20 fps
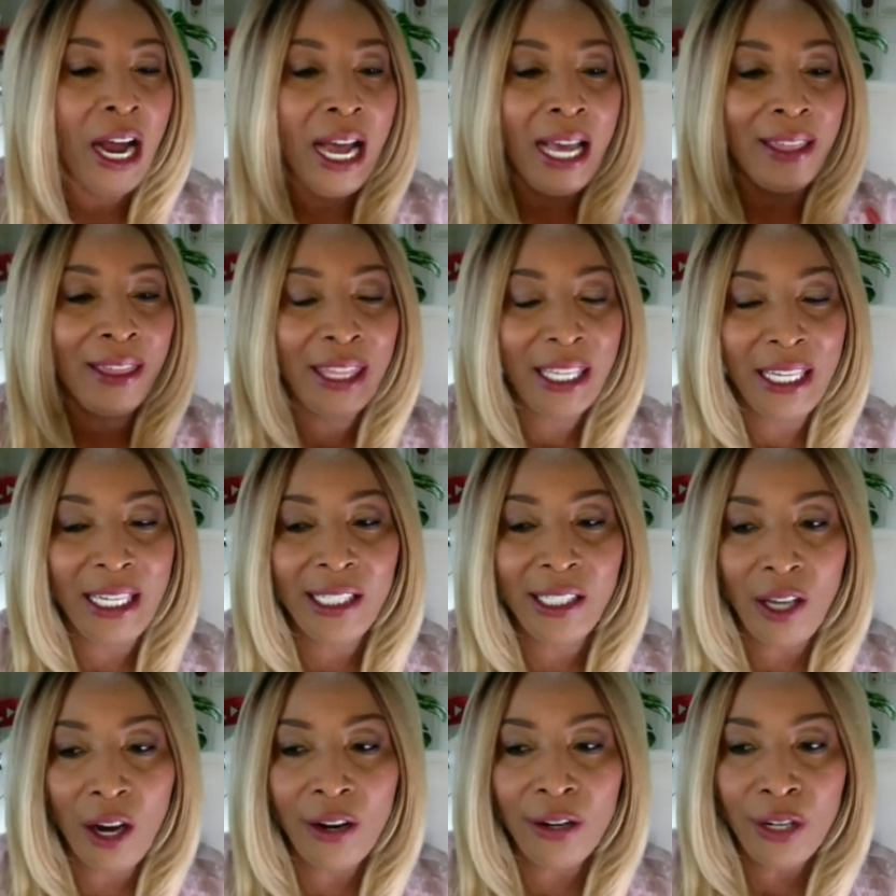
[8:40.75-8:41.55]
And
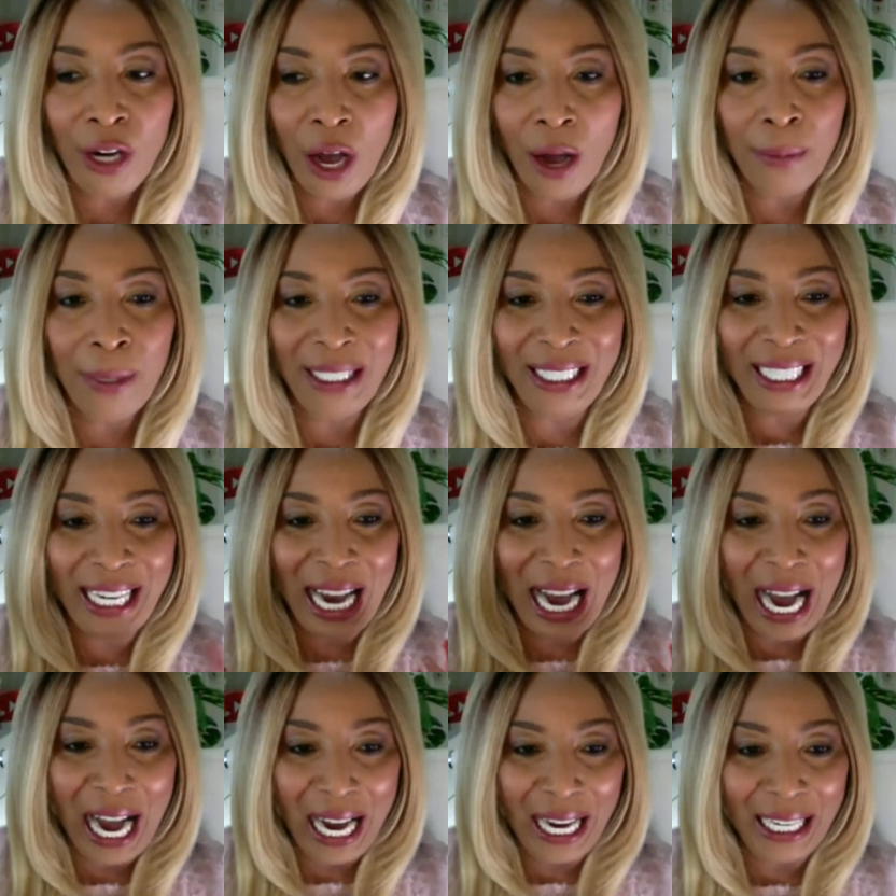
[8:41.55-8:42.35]
these are
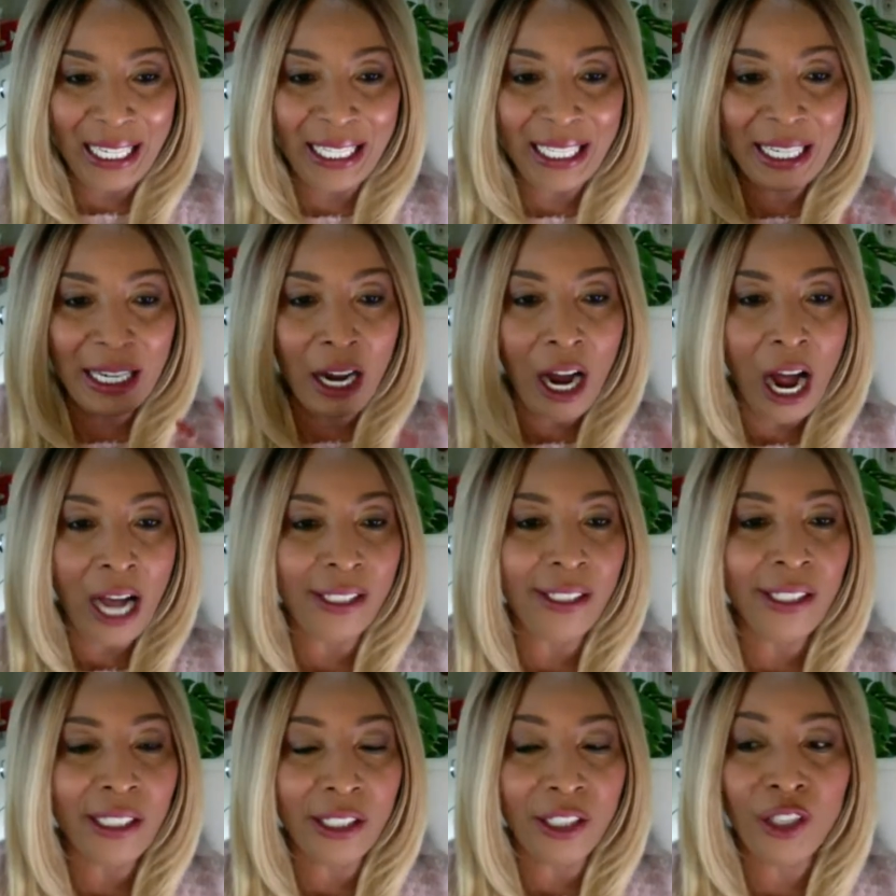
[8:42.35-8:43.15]
normally highly
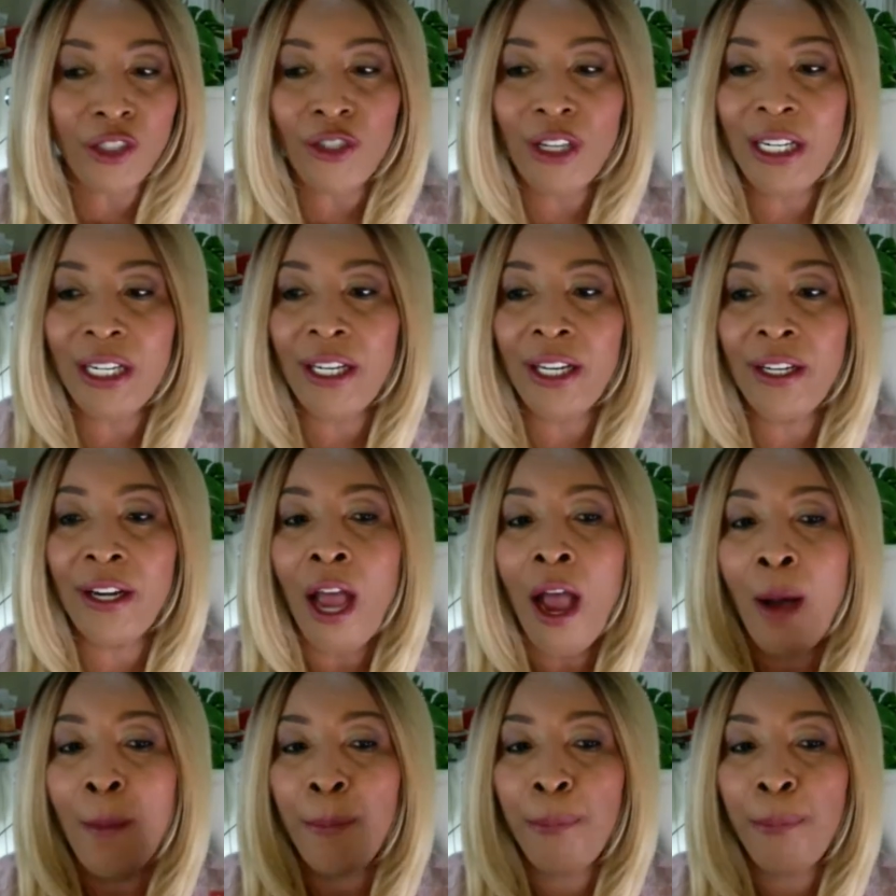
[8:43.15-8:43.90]
concentrated